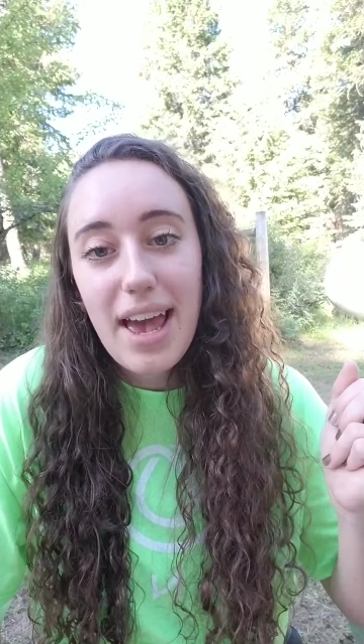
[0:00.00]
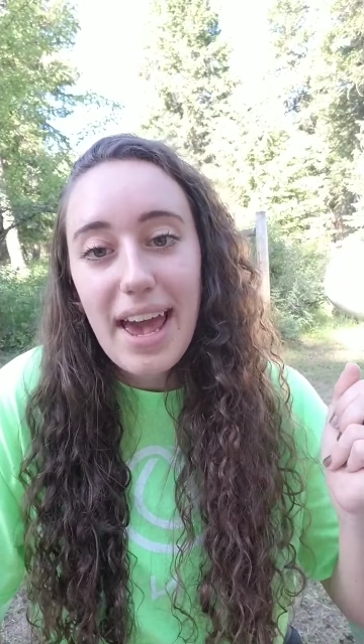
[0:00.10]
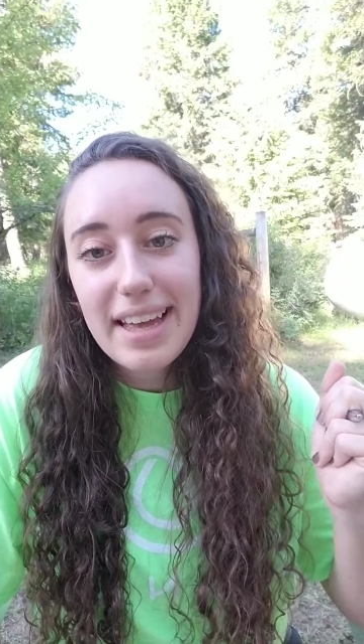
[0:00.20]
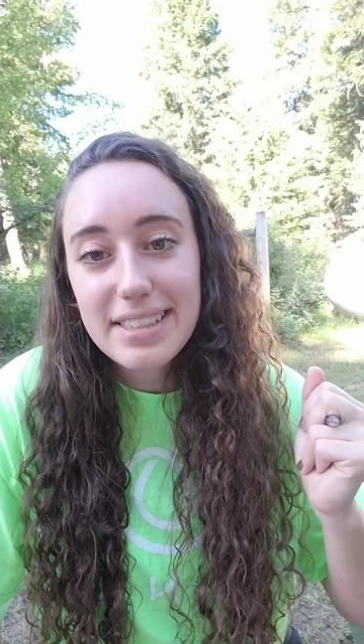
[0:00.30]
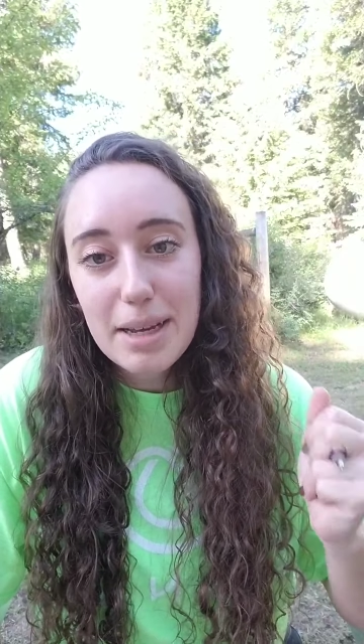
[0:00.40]

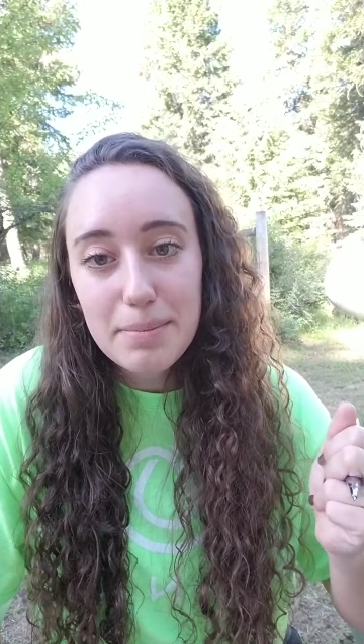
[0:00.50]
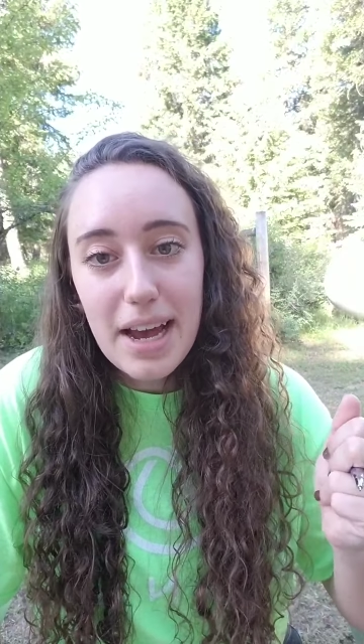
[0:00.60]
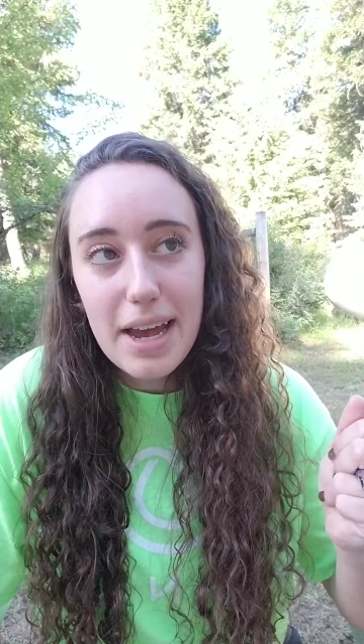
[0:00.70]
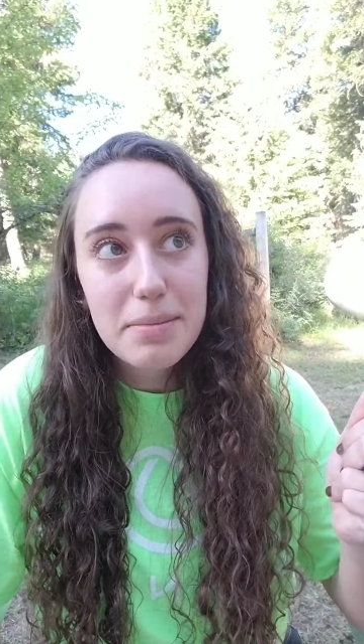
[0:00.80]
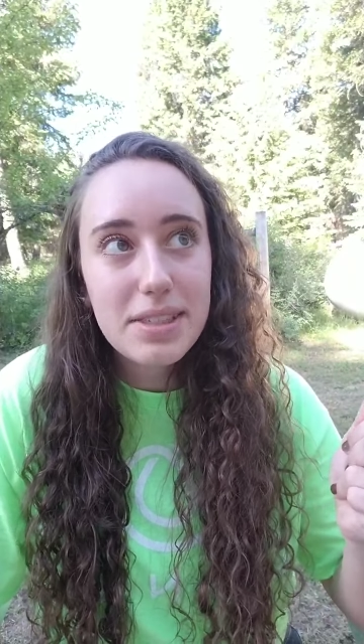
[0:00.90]
And
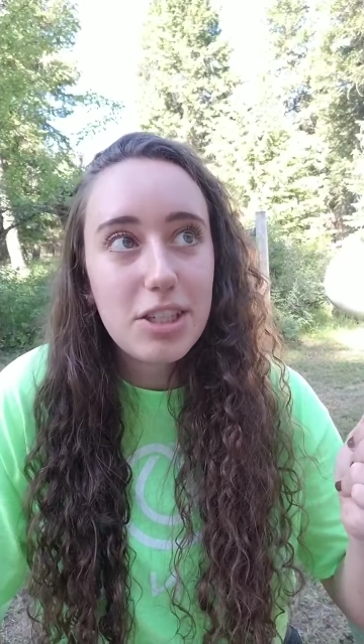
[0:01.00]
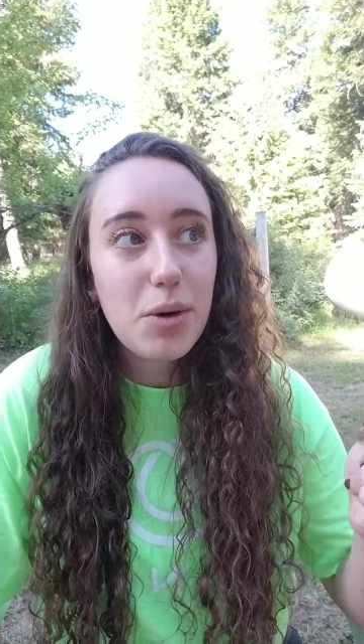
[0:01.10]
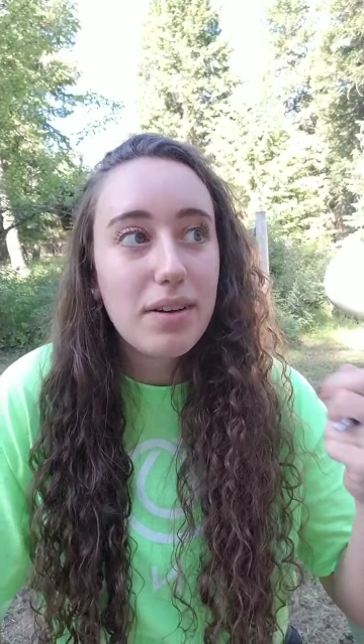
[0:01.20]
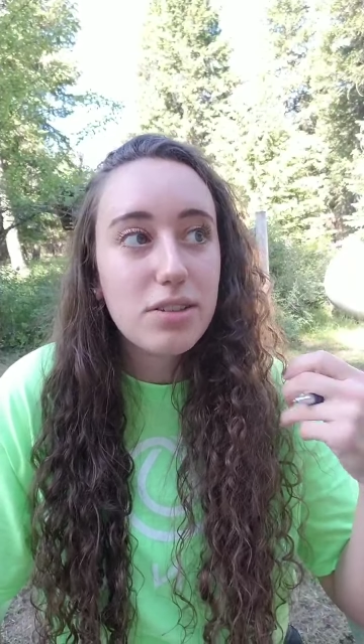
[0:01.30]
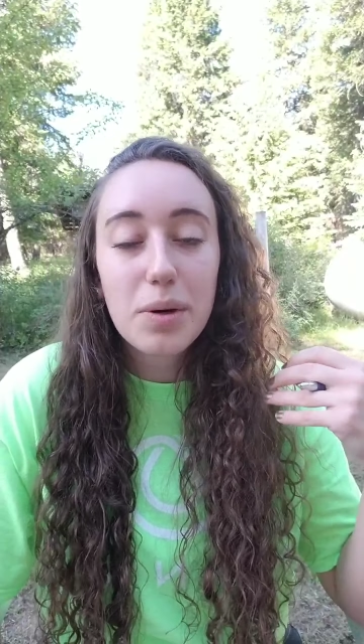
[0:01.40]
sometimes you
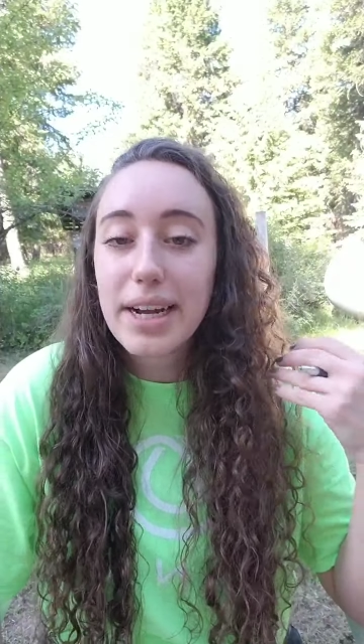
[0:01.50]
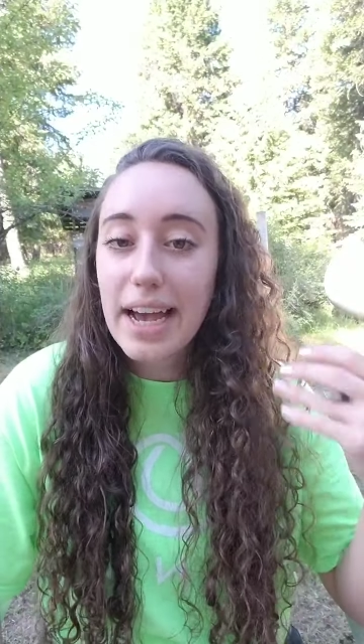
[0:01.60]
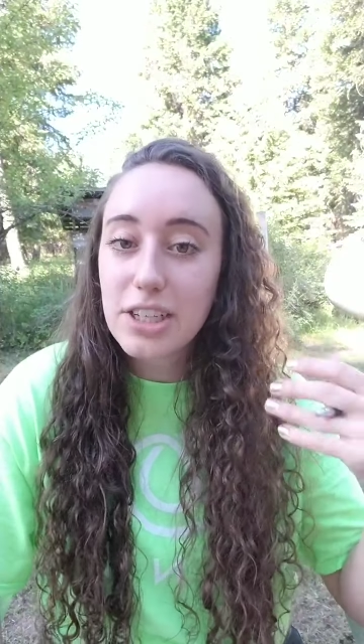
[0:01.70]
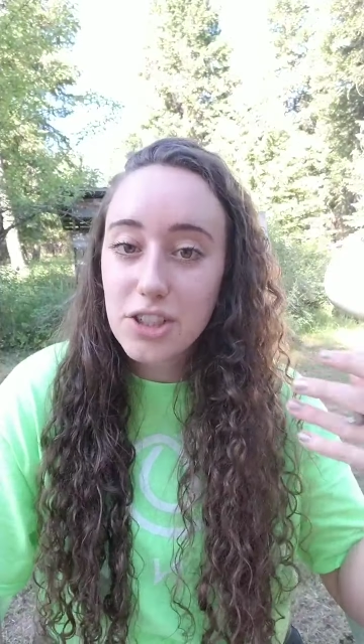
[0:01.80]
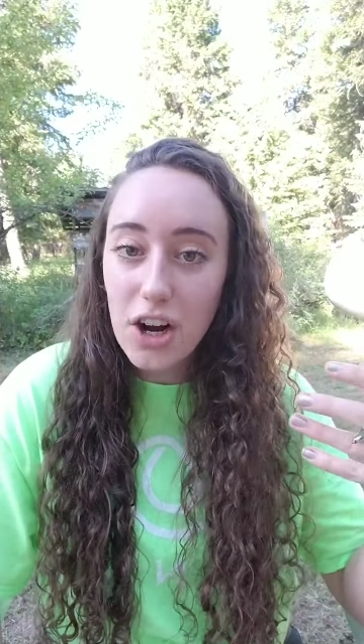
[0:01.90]
have to work
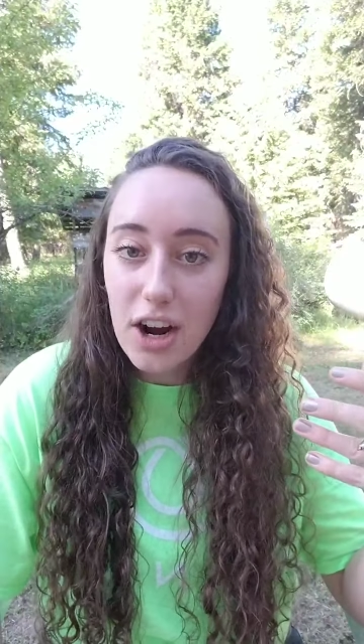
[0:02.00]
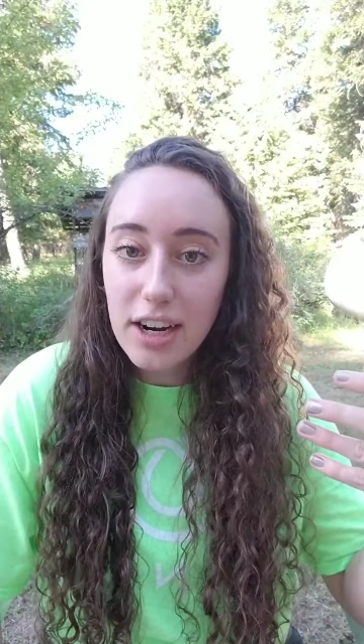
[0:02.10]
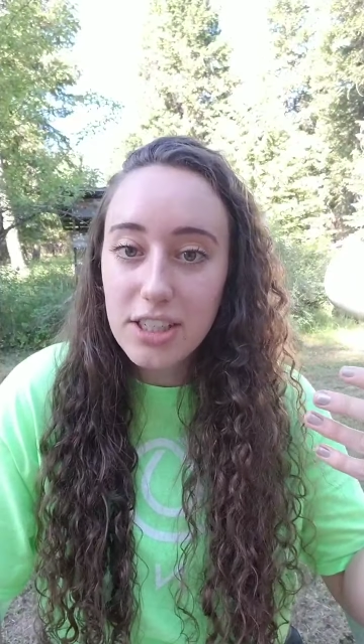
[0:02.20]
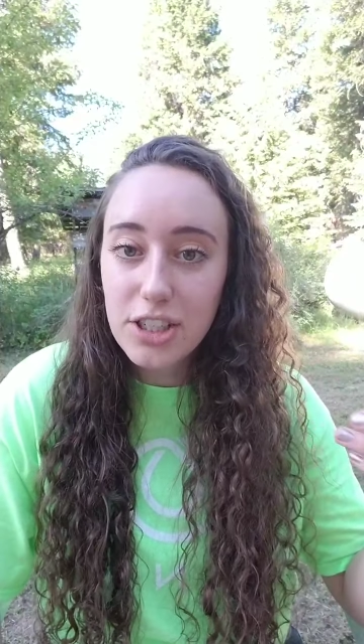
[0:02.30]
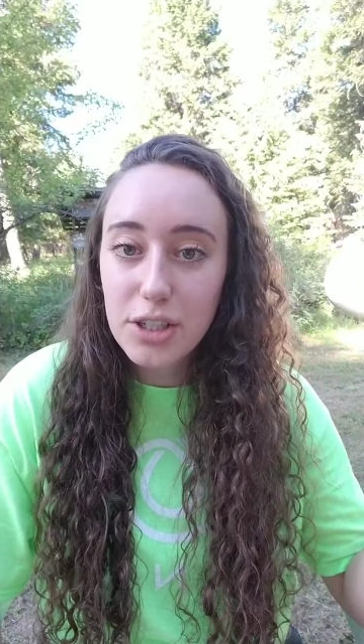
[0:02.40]
extra
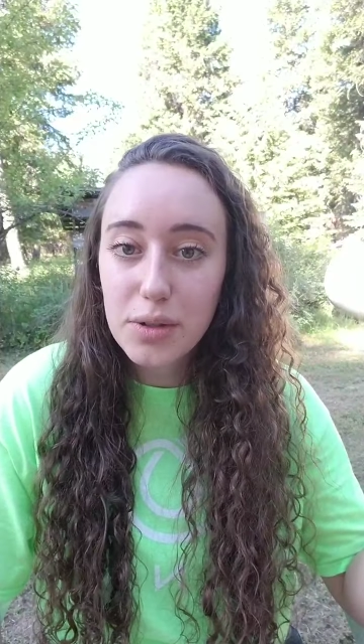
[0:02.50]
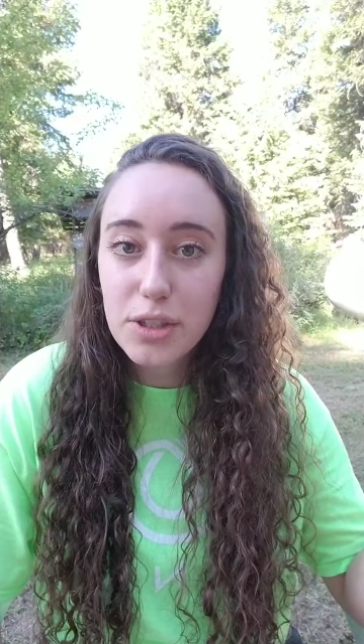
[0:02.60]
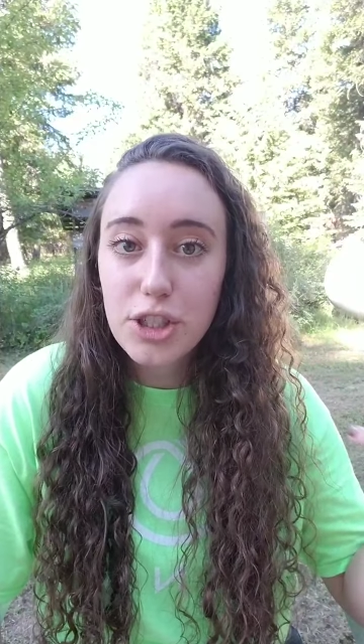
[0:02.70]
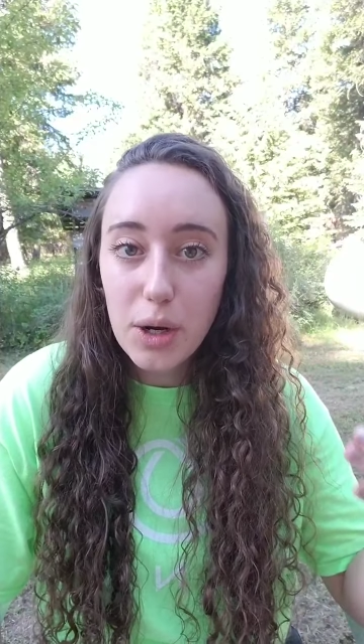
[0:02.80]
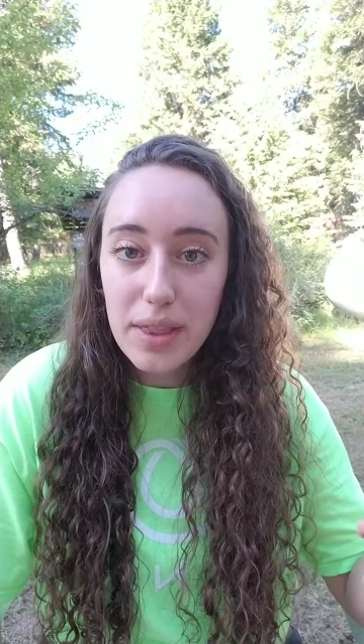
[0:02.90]
hard to
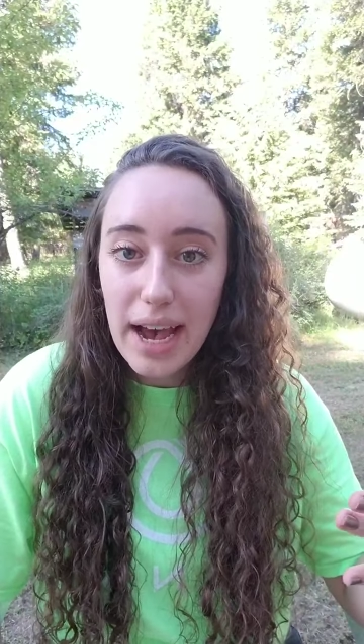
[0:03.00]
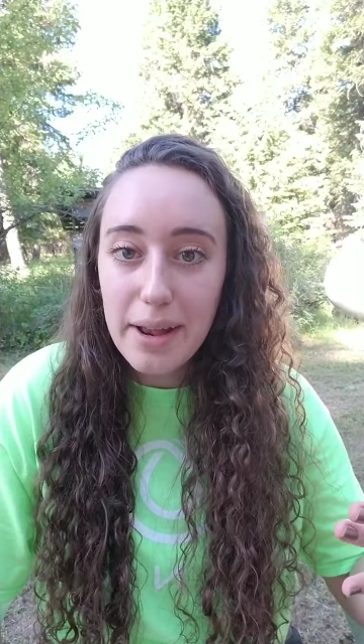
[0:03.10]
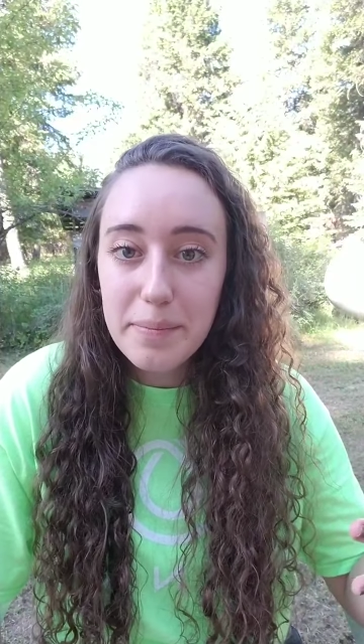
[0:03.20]
show that.